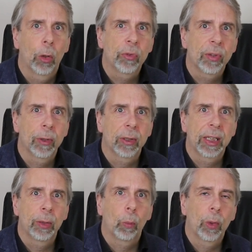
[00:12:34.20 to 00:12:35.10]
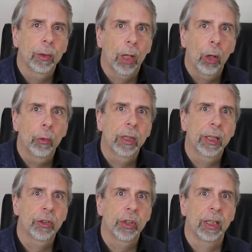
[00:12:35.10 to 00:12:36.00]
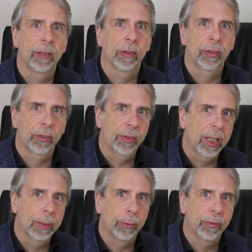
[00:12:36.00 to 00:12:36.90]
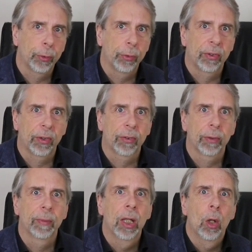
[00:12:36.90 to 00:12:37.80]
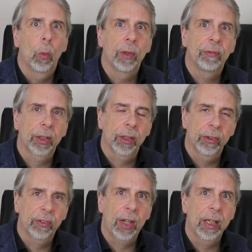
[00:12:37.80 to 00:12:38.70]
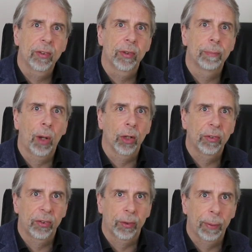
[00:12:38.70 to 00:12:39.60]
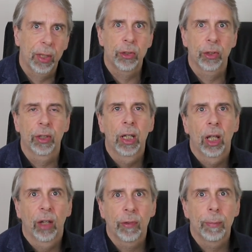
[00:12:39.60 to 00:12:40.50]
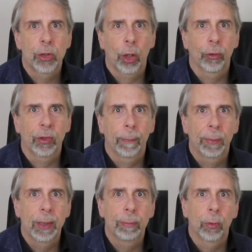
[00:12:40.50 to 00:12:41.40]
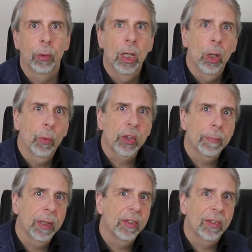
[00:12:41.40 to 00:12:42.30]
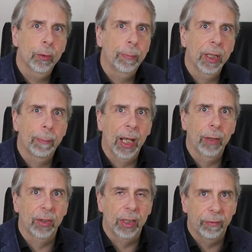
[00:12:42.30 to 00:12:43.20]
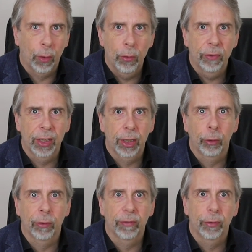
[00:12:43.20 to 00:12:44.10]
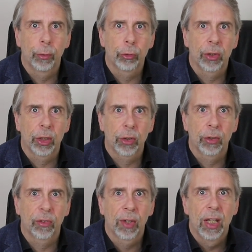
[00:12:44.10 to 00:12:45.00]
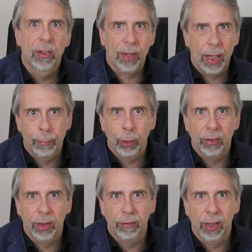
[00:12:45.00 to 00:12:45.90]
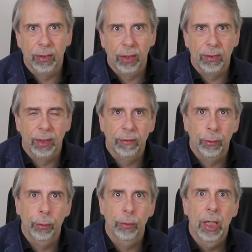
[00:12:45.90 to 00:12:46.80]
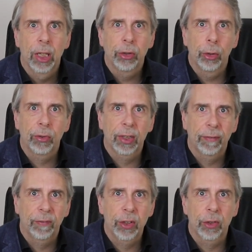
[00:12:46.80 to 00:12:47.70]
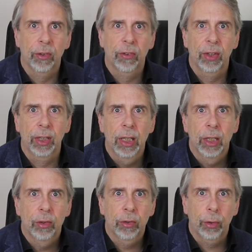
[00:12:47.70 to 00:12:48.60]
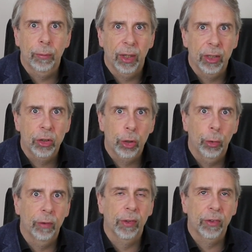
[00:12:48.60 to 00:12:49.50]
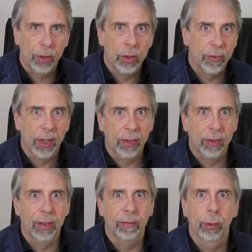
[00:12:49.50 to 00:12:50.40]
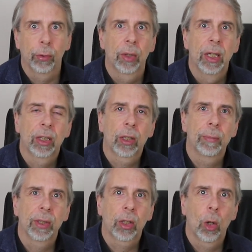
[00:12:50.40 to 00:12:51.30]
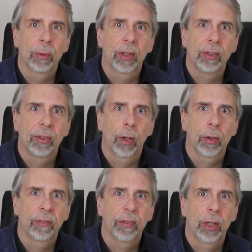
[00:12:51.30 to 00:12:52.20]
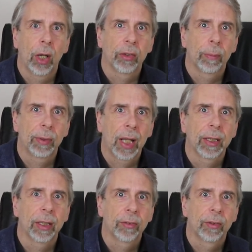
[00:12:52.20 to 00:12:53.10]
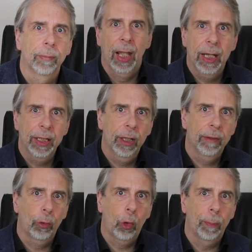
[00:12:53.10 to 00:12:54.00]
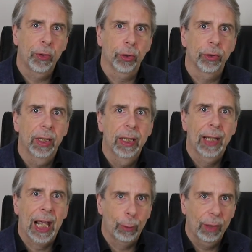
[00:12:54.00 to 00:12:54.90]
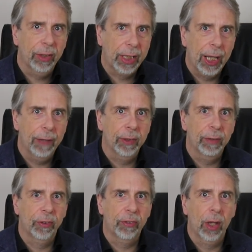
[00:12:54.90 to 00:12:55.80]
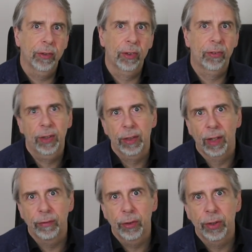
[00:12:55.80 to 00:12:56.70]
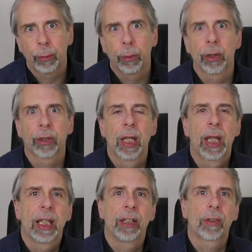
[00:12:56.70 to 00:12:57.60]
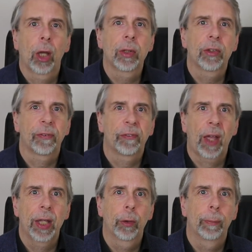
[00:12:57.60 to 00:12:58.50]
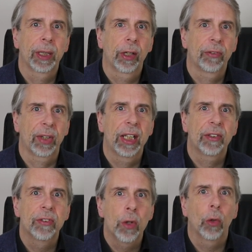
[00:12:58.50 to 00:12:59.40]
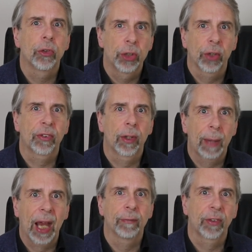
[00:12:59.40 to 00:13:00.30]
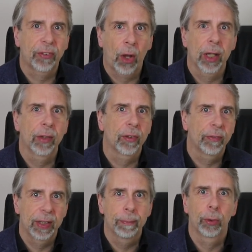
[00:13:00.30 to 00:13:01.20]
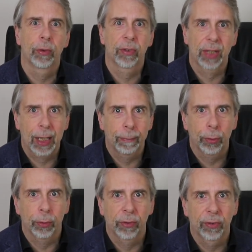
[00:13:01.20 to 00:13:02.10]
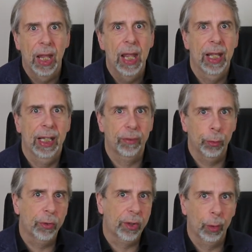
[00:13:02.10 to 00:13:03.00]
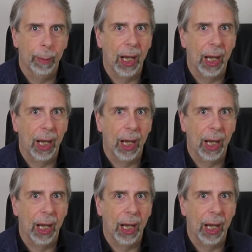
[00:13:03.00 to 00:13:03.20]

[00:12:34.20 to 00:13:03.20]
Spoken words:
Ultimately, we'll only achieve a sustainable food system with the consent and participation of the majority of people, which means it'll be about evolving current food traditions, celebrating fantastic food, using efficiency to ensure that such fantastic food can be accommodated on a finite planet. Any other option, however carefully the scientists think they've done their work, is going to fail because it's not just about the science of inputs and outputs. It's also